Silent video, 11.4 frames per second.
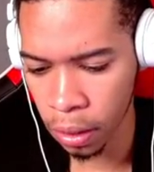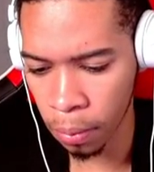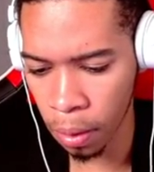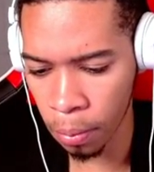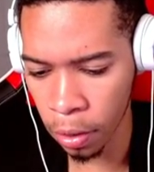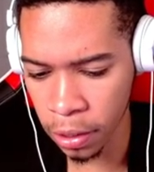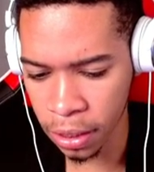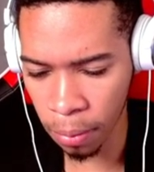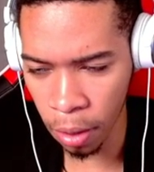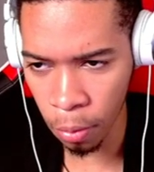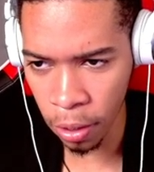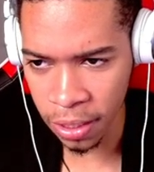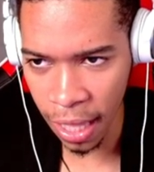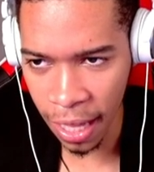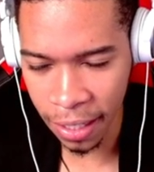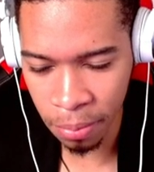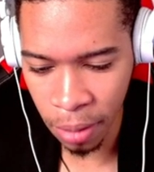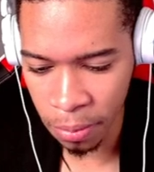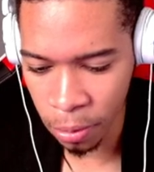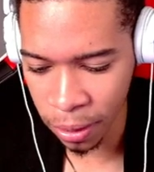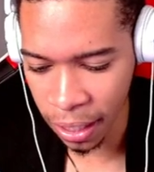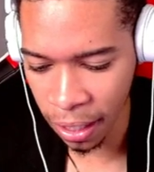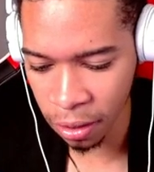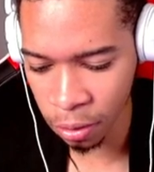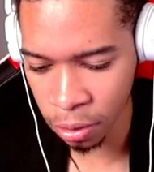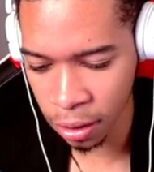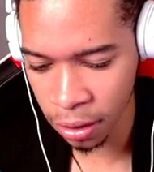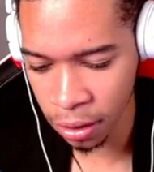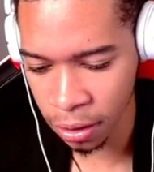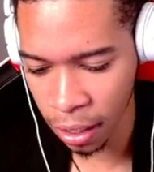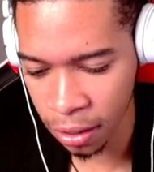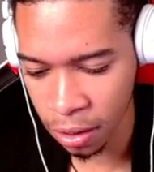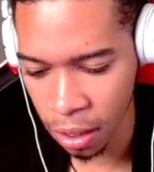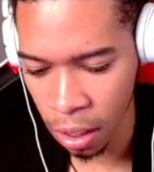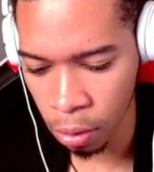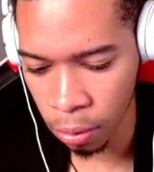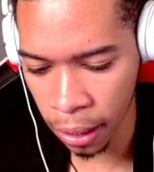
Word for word: Come on, boys. Come on, boys. Lock in, baby. We can't lose to these guys.